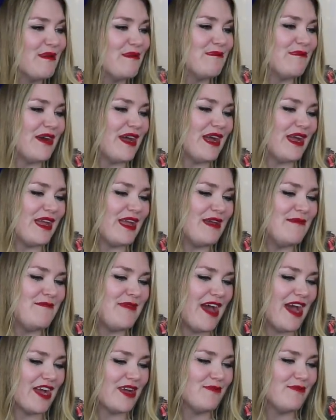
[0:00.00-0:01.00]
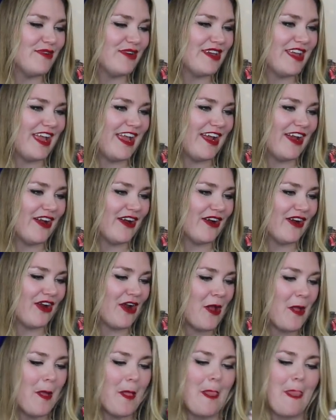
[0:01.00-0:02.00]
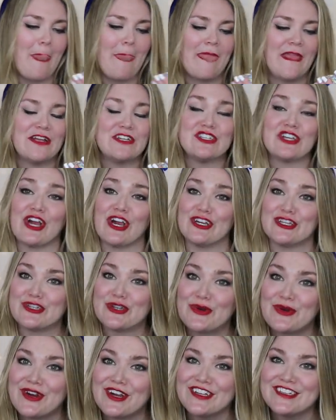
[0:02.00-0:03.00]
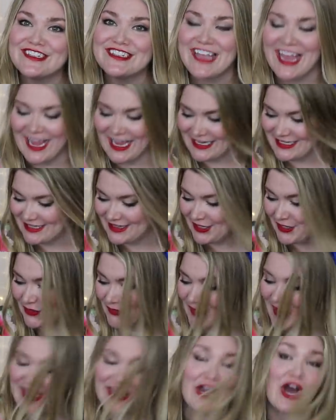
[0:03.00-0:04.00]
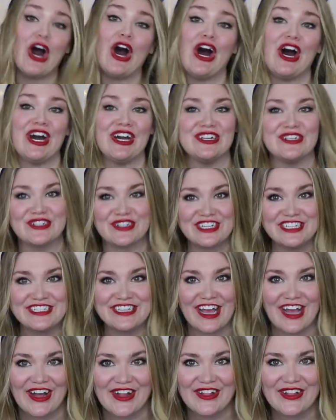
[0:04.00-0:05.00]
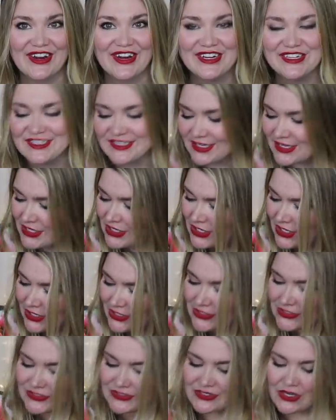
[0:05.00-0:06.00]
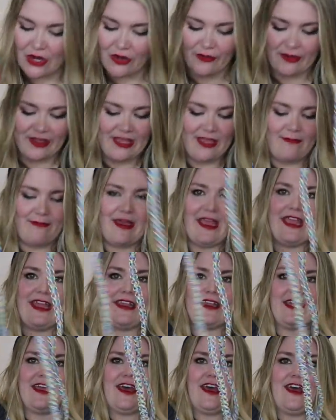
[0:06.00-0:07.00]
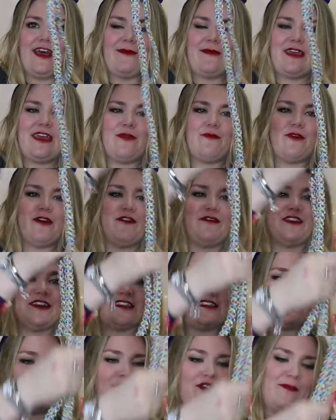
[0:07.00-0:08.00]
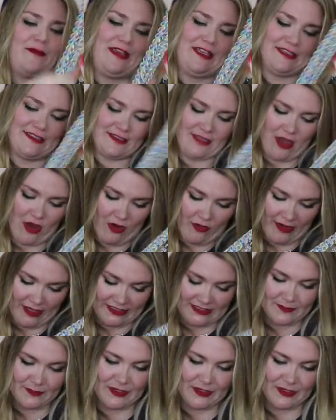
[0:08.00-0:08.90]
my MacBook Air charge cords and they're like a hundred dollars. So he made, um, he wove this for me so it's